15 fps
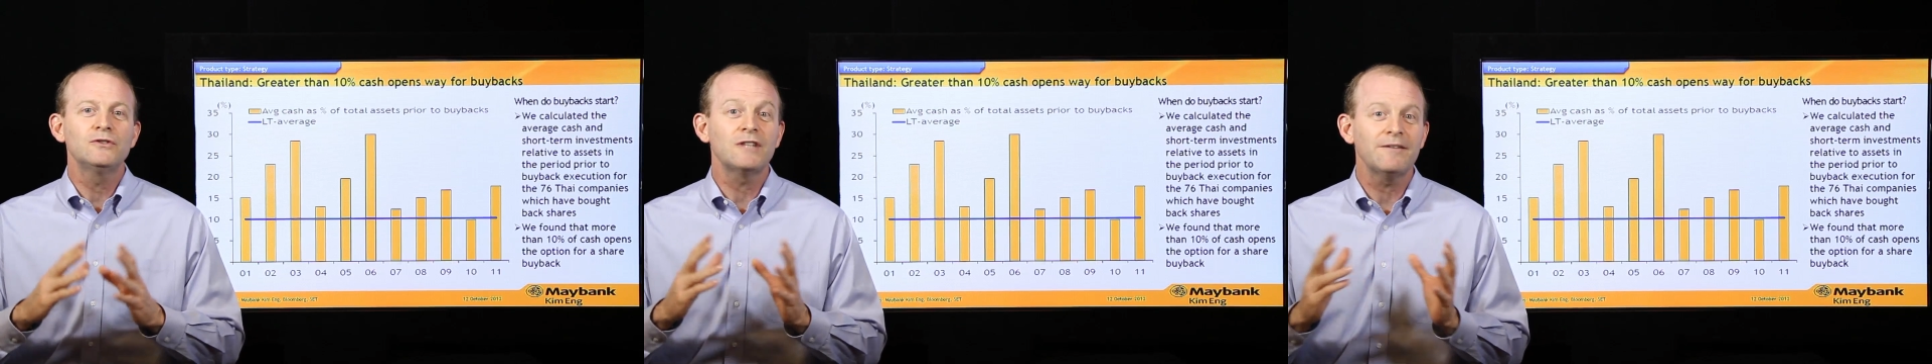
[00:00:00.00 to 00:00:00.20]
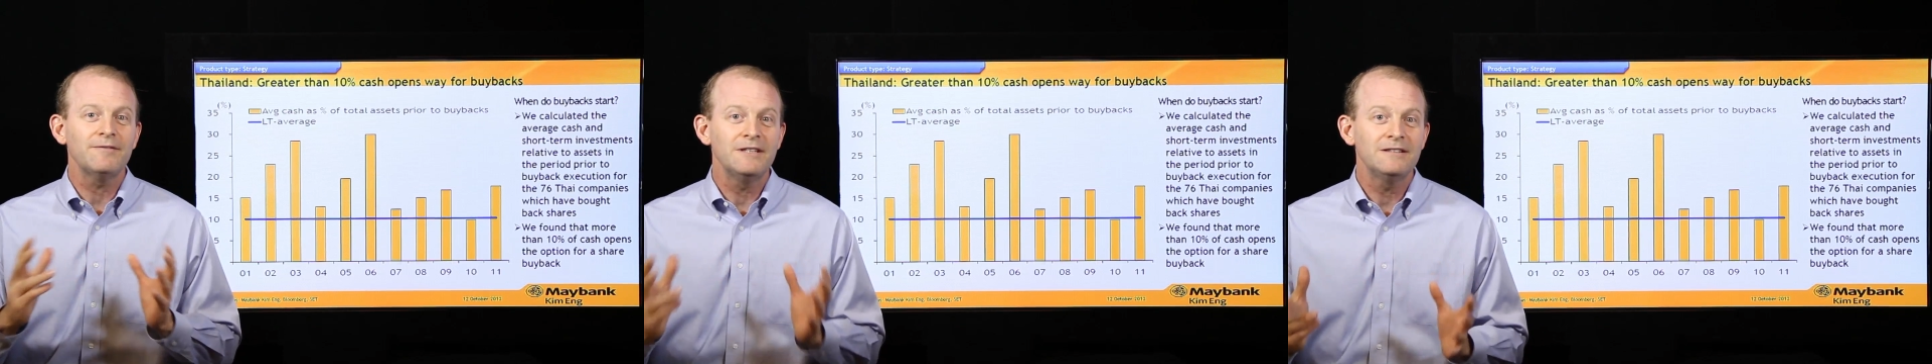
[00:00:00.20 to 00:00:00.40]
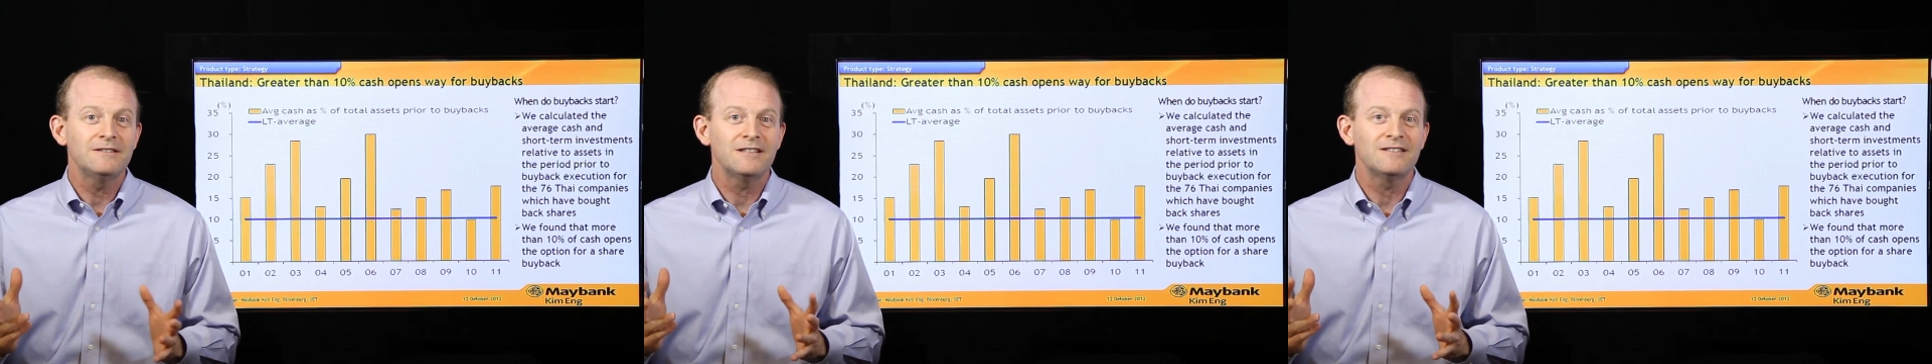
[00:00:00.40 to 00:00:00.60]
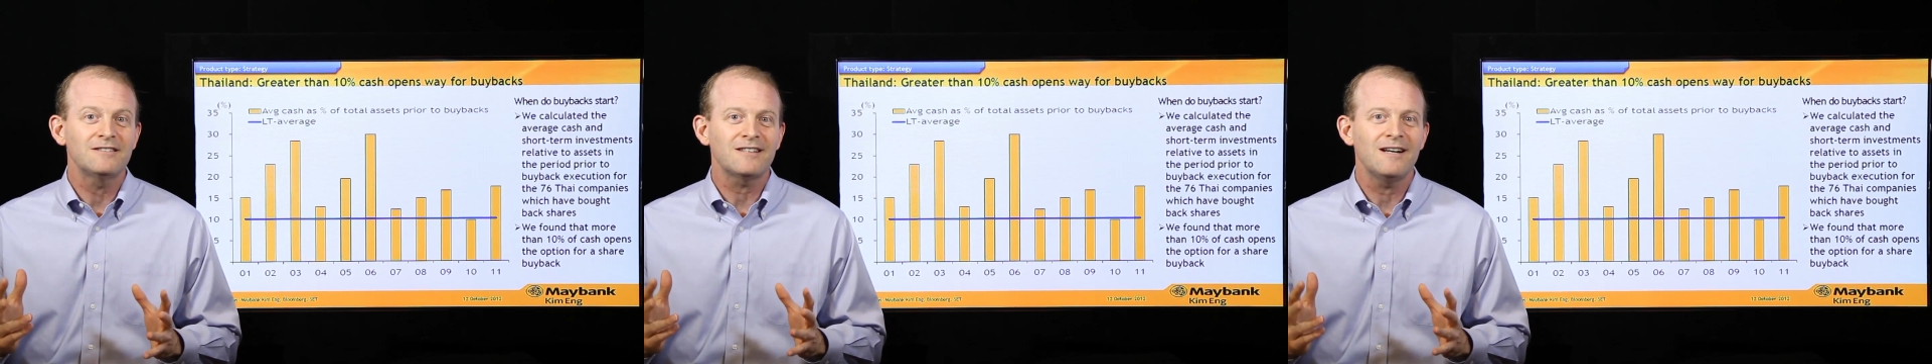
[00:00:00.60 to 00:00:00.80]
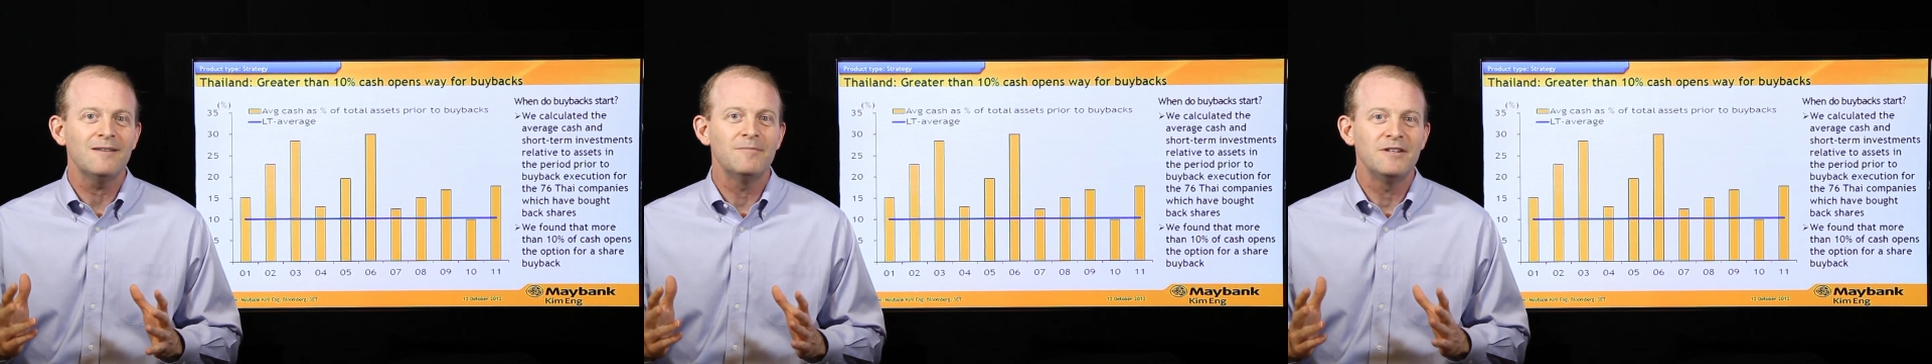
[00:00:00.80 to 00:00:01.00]
76
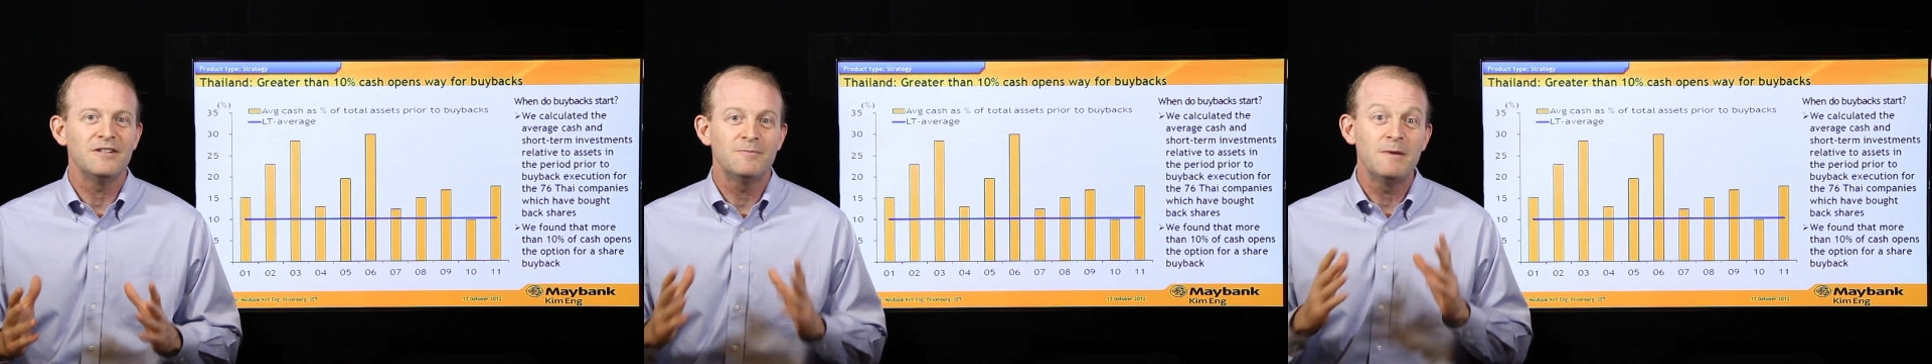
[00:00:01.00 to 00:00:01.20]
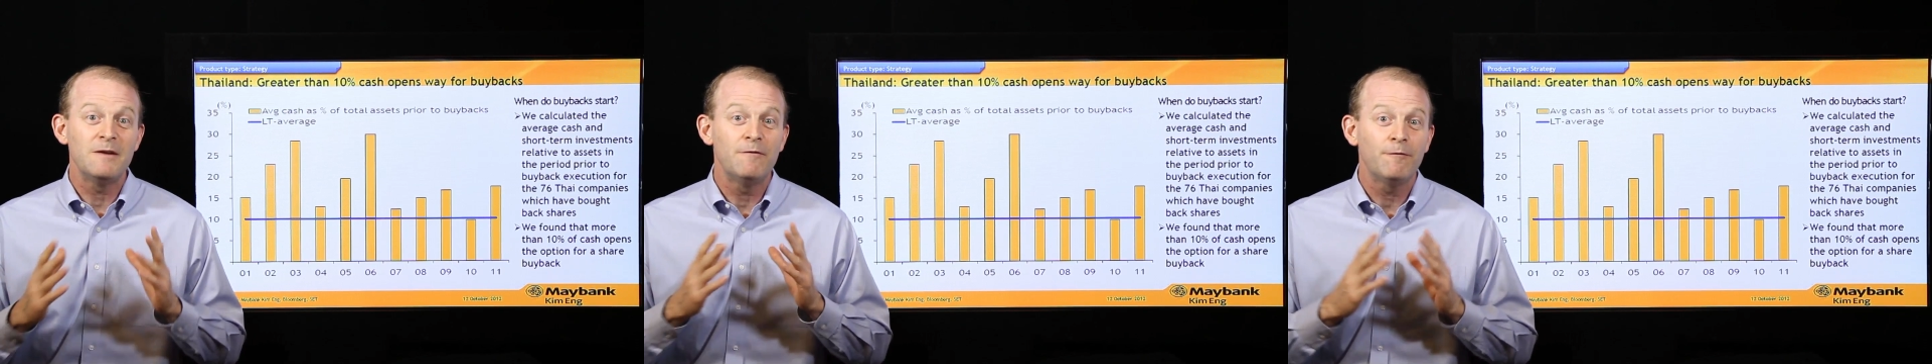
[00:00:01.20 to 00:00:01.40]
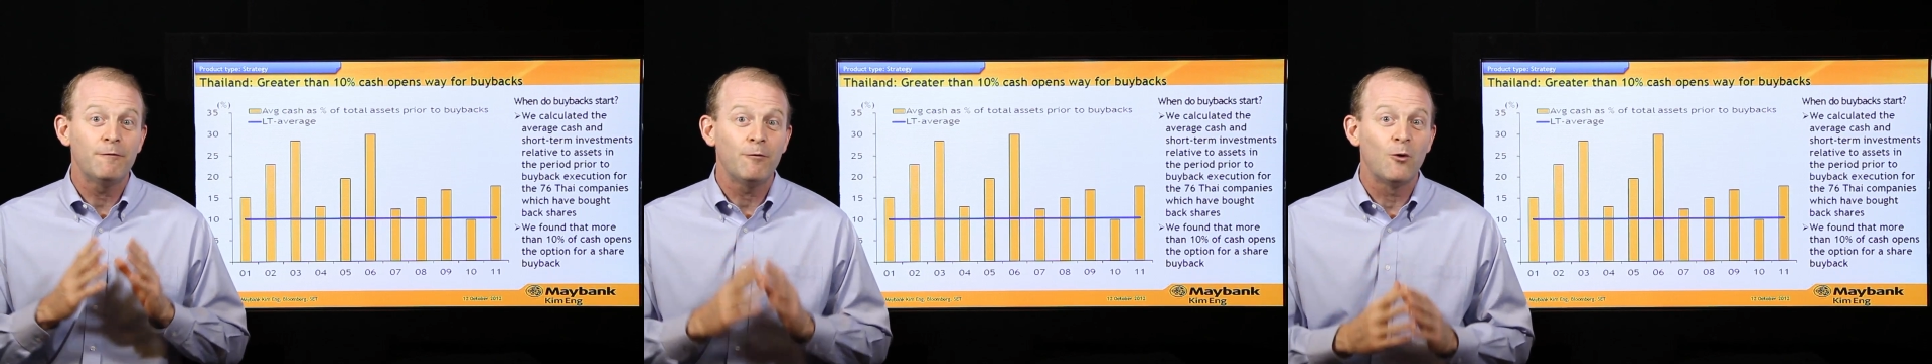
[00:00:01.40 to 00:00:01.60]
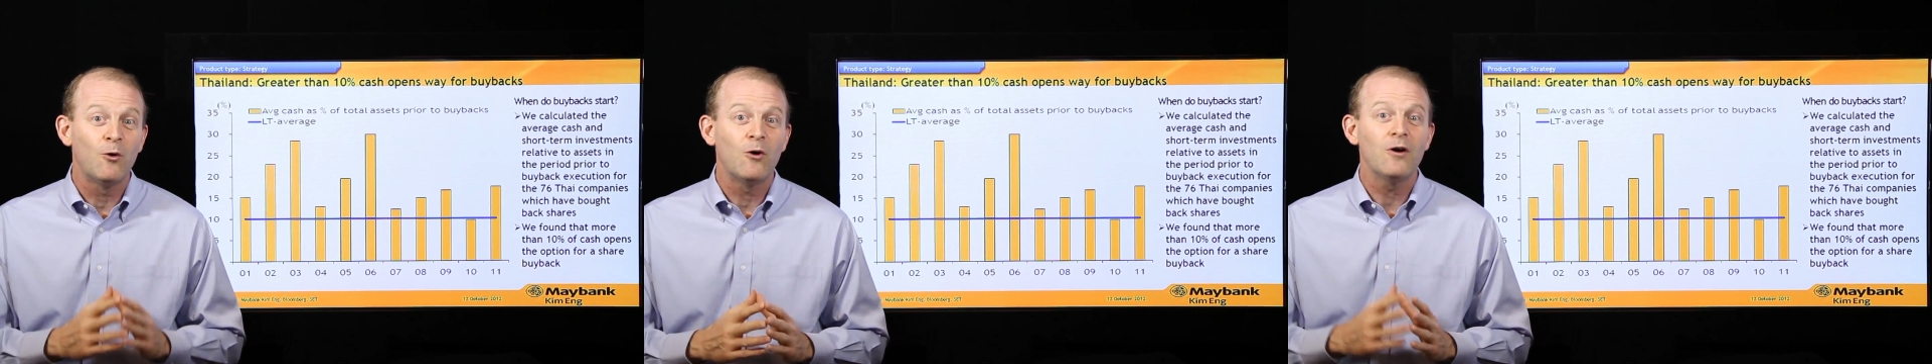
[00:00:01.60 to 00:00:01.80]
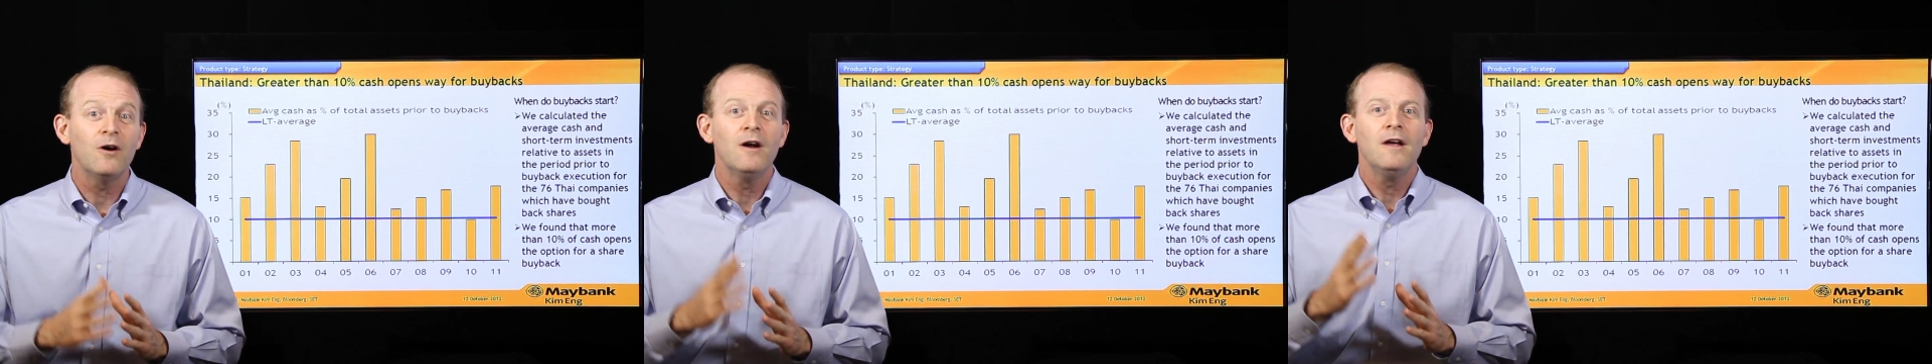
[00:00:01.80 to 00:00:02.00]
companies before